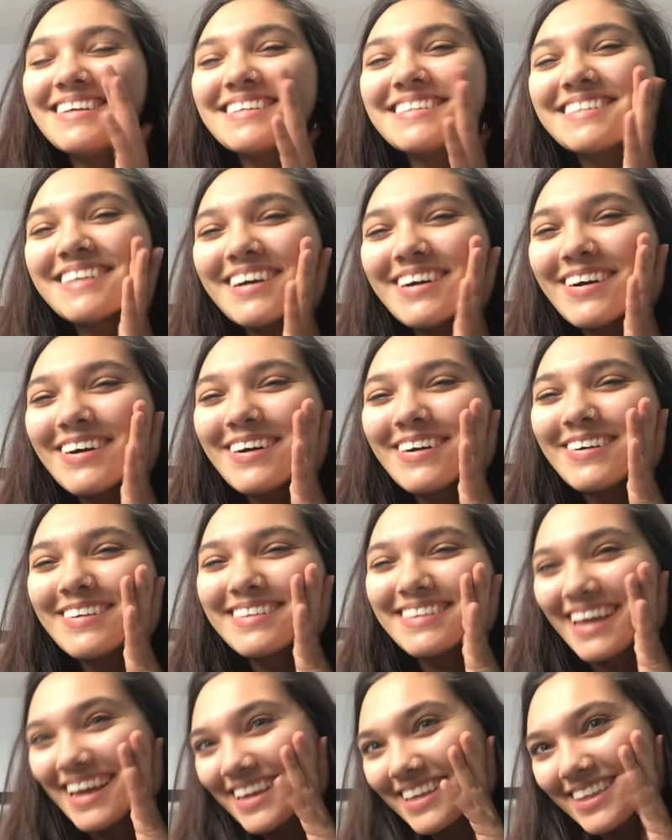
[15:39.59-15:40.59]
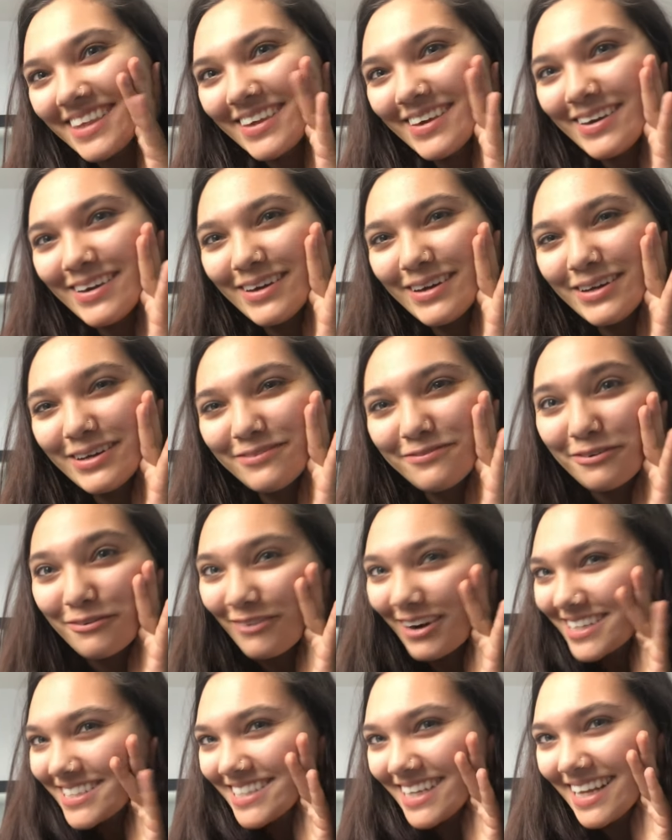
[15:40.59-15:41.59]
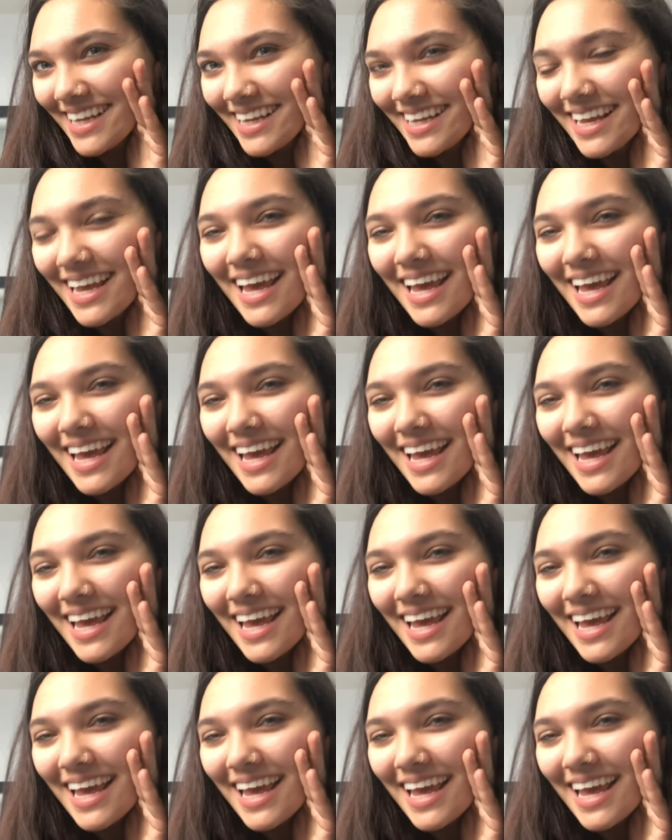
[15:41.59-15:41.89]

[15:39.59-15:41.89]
So thank you for watching,